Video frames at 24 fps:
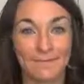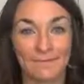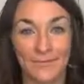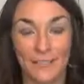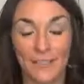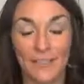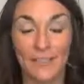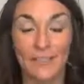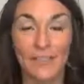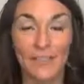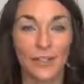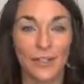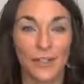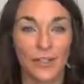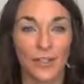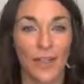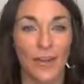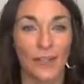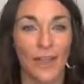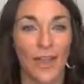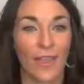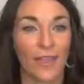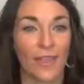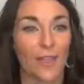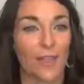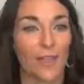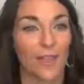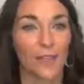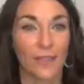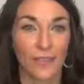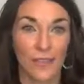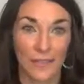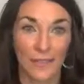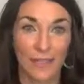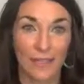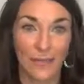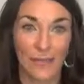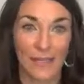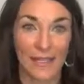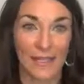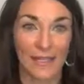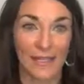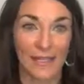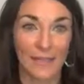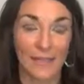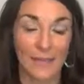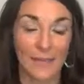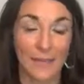to ensure that their social
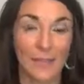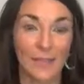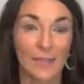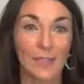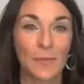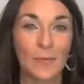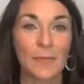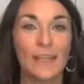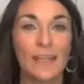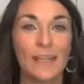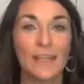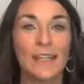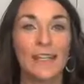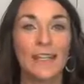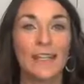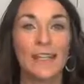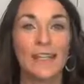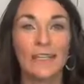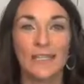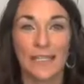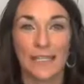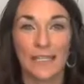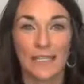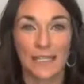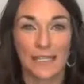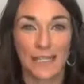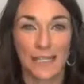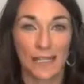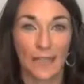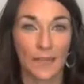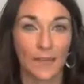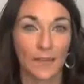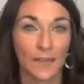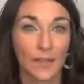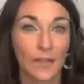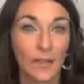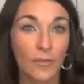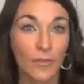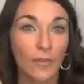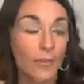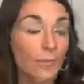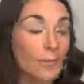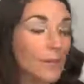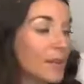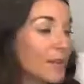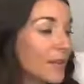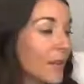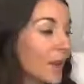media is going to be taken care of. So for
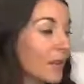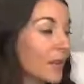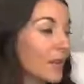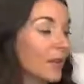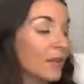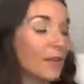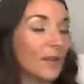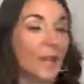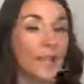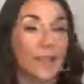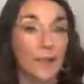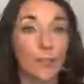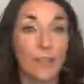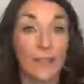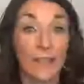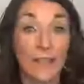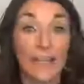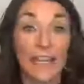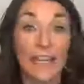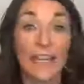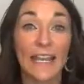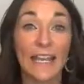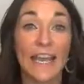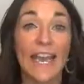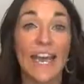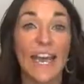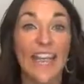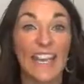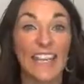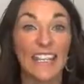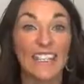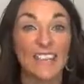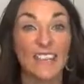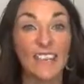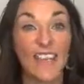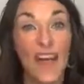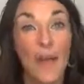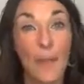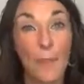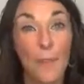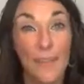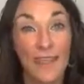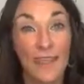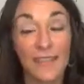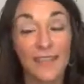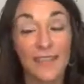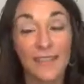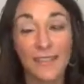me, that looked like planning ahead. And so that
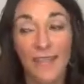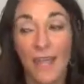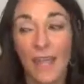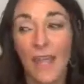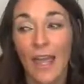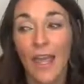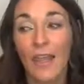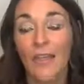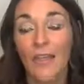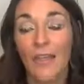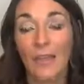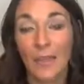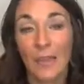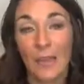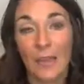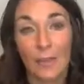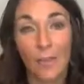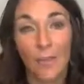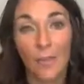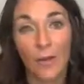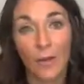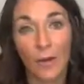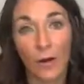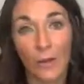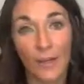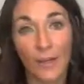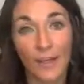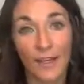meant that the week before we